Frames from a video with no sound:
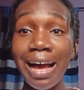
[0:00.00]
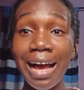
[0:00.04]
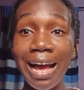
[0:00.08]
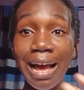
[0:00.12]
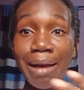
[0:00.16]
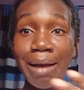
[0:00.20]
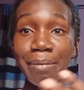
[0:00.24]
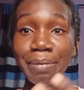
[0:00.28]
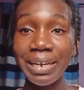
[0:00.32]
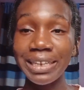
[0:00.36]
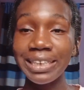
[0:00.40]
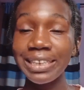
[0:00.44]

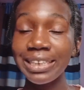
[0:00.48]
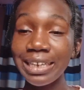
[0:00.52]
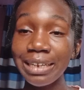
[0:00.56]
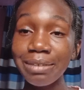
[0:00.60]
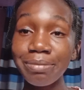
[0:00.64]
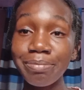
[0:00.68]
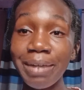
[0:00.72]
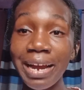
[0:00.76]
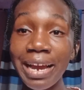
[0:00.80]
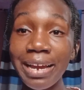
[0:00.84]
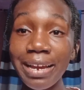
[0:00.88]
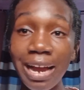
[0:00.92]
I might set
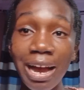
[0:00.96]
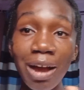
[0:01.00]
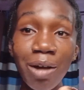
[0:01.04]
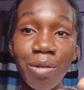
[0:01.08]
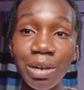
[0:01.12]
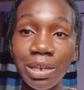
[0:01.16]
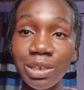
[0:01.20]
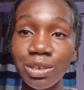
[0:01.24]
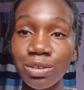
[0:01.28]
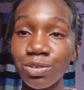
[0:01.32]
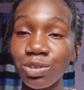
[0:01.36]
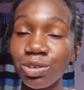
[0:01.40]
my
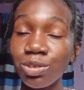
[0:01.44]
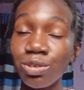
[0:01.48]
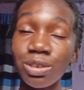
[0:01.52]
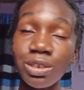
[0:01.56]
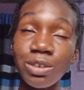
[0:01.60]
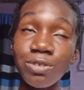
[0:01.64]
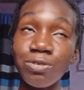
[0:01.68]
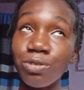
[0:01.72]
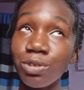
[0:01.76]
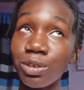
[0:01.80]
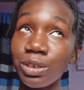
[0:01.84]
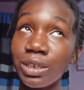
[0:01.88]
hours of
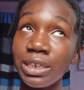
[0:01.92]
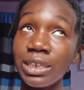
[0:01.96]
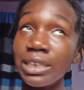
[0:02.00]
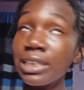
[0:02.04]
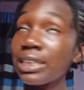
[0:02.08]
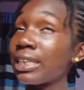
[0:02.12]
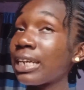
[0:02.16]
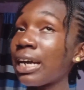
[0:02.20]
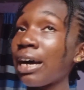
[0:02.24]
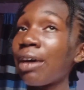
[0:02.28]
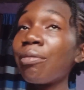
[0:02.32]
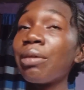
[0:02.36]
study for
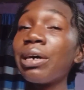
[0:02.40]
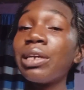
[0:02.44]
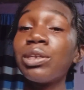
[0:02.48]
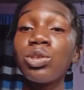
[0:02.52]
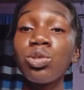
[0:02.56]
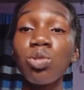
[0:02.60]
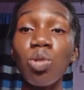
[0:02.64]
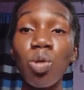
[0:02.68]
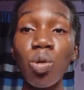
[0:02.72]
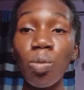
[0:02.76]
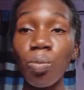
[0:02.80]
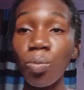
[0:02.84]
6
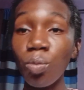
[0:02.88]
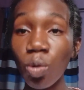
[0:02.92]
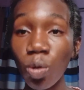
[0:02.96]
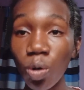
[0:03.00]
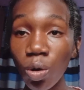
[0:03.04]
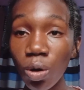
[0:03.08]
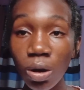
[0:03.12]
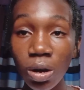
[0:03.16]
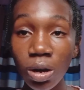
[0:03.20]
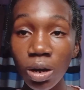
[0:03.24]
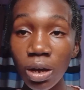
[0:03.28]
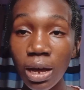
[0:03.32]
hours or
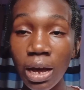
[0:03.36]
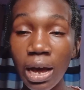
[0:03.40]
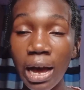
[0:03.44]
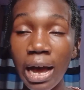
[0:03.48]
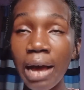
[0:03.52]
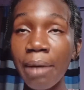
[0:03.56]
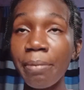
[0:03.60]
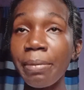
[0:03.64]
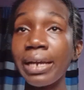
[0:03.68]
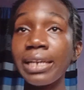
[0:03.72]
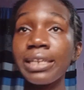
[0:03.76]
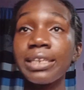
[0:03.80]
more.
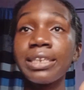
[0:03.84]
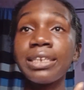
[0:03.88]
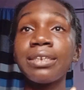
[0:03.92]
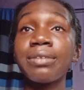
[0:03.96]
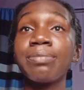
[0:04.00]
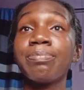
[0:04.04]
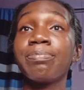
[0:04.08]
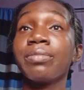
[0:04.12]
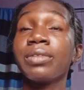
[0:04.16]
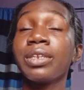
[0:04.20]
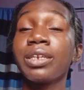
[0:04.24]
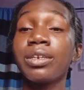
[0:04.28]
I might
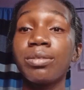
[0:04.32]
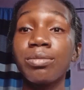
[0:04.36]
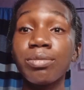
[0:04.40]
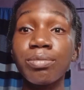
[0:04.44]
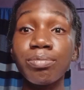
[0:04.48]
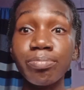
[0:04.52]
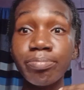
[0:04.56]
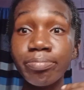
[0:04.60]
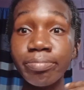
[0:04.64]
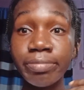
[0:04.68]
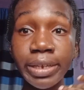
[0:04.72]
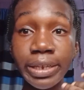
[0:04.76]

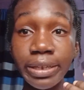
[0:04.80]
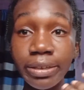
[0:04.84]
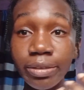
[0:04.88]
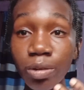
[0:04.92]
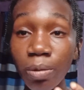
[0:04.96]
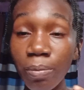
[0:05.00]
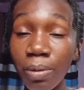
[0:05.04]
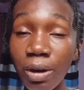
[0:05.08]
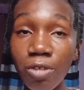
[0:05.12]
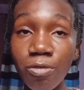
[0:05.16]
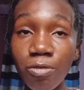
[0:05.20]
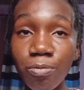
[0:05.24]
The
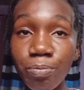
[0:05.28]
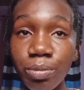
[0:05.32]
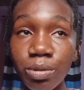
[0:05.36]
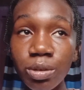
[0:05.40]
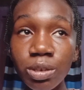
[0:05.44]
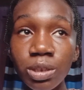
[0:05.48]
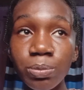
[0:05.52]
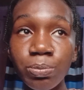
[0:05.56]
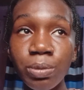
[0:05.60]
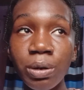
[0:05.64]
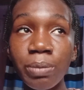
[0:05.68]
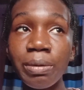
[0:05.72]
number of
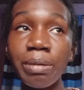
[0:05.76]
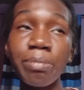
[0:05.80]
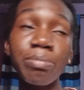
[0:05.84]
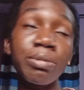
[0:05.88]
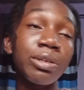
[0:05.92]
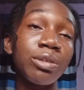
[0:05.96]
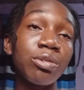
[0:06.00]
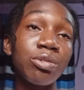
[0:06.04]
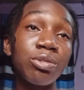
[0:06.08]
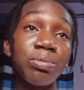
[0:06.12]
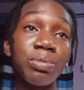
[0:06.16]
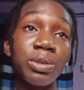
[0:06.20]
books probably
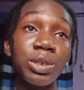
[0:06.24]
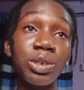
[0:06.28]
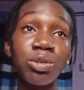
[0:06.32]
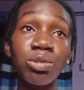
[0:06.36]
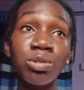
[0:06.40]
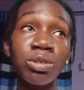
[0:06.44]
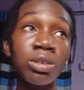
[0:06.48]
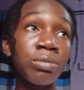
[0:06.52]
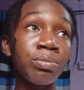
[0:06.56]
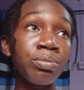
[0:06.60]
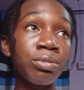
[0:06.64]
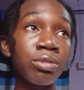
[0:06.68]
could be
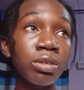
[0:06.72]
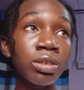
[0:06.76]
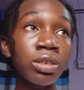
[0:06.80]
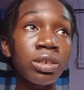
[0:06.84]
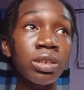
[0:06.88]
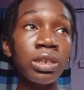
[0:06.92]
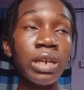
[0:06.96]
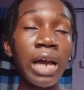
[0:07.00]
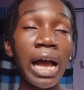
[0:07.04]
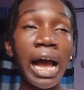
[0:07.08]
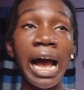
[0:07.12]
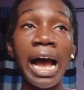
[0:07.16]
3
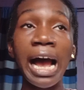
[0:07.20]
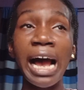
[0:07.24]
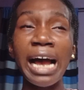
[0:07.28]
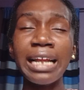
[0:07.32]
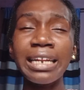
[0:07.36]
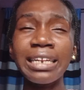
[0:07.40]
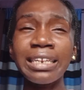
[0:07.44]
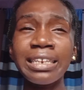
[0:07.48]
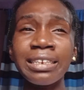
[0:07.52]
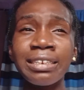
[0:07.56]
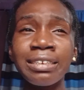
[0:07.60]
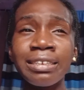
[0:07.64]
books,
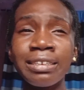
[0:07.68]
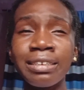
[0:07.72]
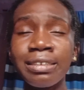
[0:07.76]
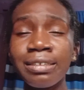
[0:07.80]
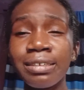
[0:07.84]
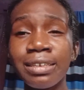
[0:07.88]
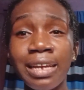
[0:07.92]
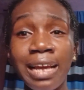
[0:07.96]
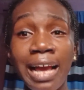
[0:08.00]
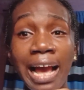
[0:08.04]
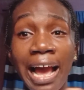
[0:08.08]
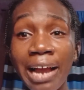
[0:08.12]
and
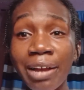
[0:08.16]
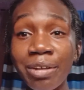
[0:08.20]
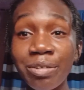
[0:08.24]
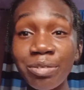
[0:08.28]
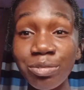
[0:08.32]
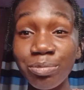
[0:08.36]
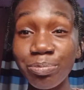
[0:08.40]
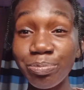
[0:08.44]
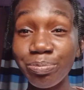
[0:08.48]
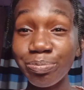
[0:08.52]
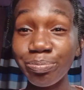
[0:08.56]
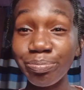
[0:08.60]
I
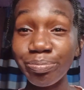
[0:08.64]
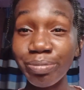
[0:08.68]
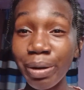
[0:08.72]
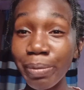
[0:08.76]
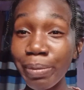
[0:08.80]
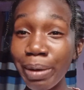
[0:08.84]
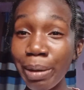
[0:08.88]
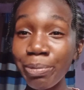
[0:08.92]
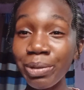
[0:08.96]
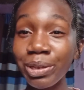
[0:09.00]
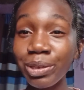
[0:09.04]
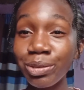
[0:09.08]
could
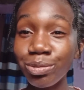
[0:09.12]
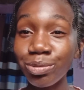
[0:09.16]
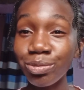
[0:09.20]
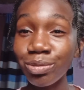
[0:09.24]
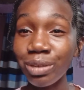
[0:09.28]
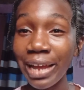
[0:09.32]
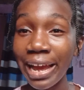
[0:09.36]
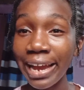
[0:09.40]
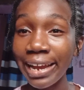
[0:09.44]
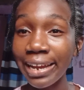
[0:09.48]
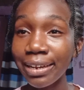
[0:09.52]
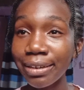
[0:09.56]
probably do
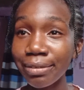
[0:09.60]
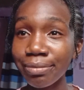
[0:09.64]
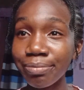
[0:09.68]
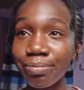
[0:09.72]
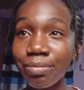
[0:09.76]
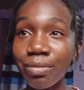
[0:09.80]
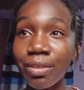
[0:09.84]
like